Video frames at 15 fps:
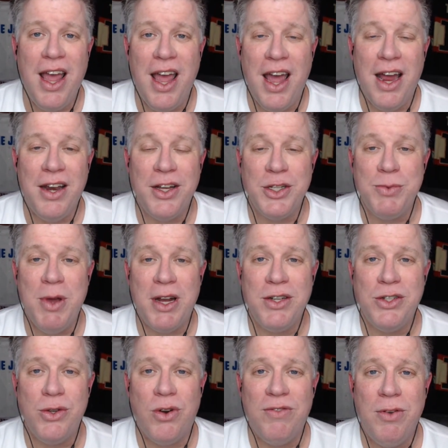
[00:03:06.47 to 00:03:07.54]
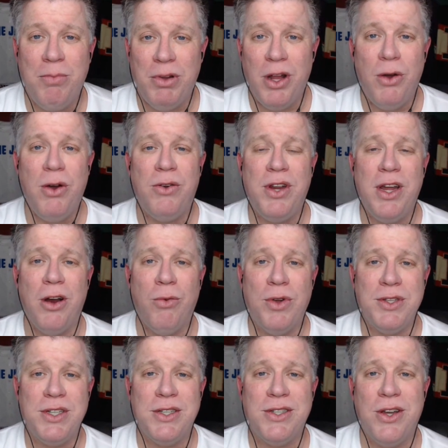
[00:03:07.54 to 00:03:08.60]
and expect sort of a blowout here
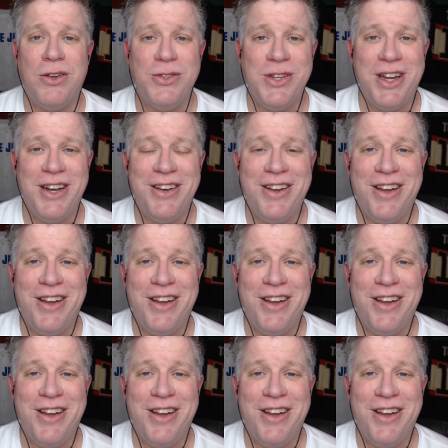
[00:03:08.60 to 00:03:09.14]
once it's all said and